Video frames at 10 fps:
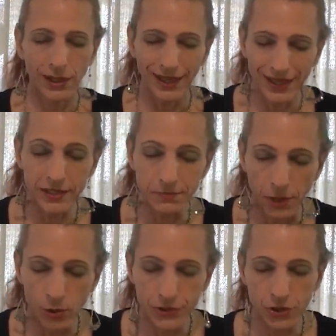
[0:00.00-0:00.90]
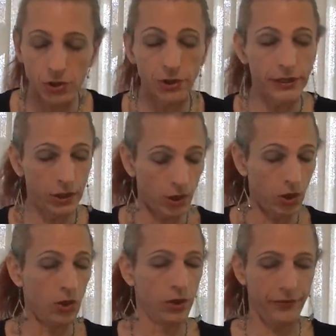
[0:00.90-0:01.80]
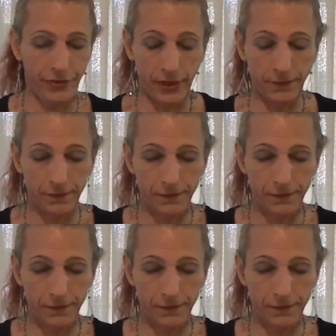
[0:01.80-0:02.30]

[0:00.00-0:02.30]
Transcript: is most certainly all of them.